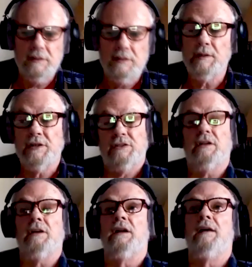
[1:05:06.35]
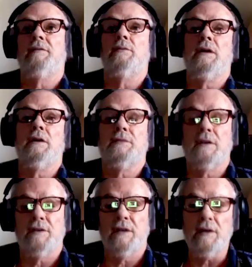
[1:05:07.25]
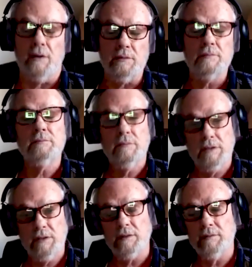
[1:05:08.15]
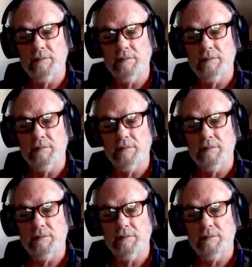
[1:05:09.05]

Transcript: But he's still alive and well, as far as I know. Yeah, yeah.